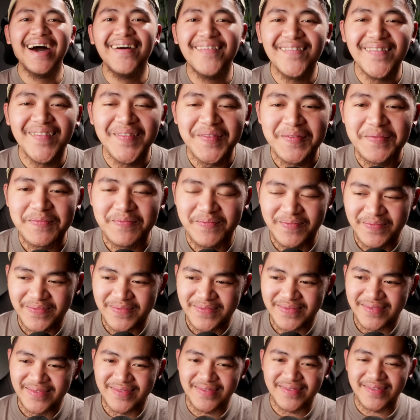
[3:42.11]
All right, so
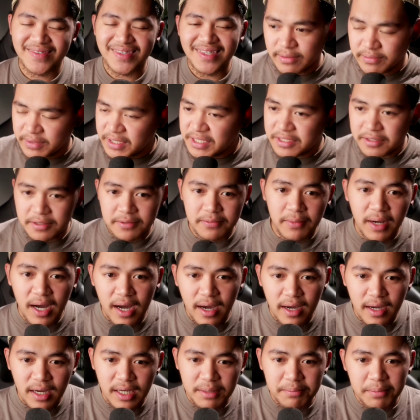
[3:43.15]
that's the reason
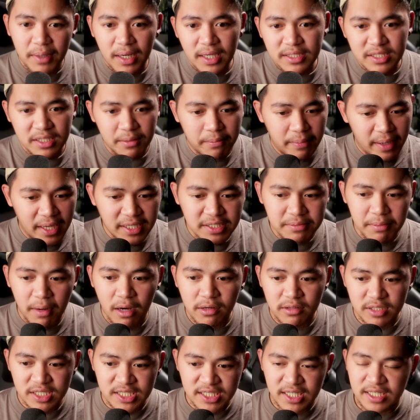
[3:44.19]
why I bought the base
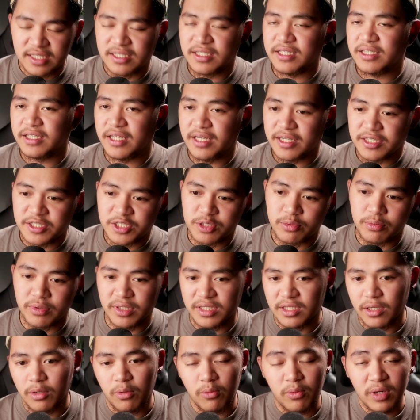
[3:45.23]
model 16-inch
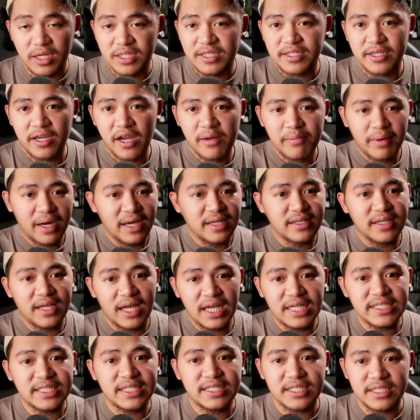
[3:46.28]
with the 1 terabyte
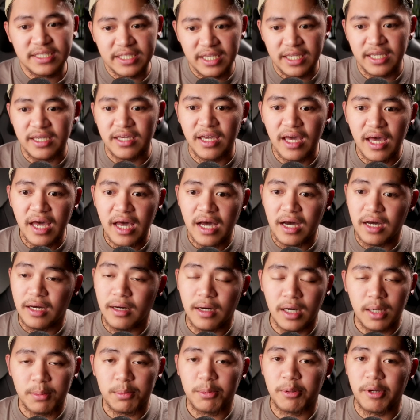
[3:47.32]
SSD
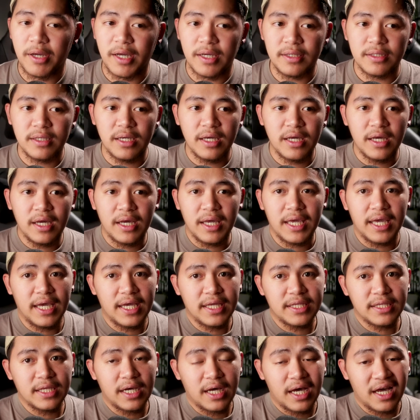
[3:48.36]
upgrade,
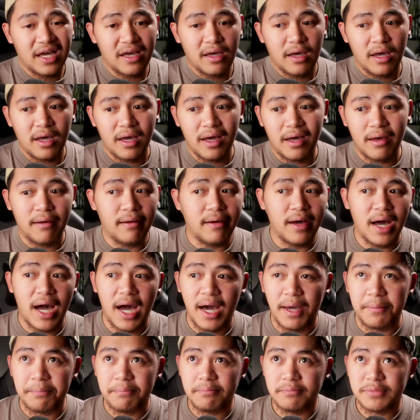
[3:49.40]
and
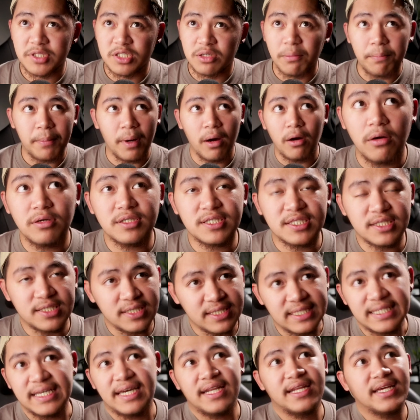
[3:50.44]
I'm supposed
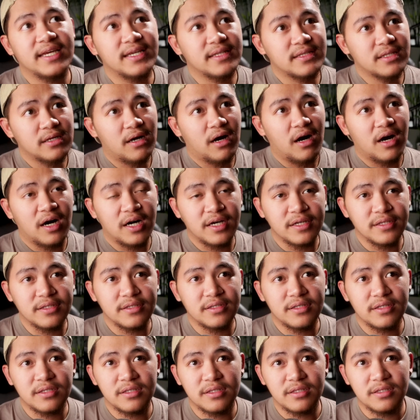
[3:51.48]
to get it
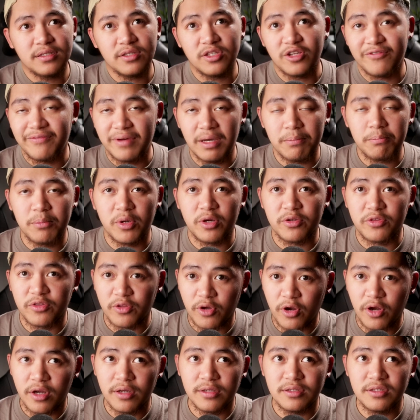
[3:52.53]
on November
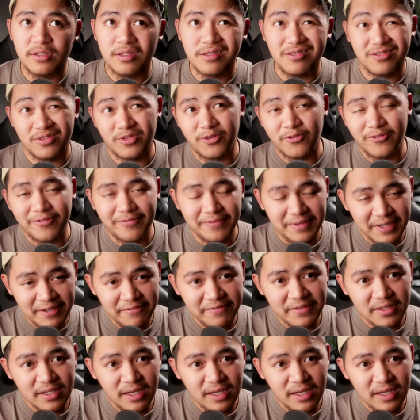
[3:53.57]
3rd through 5th.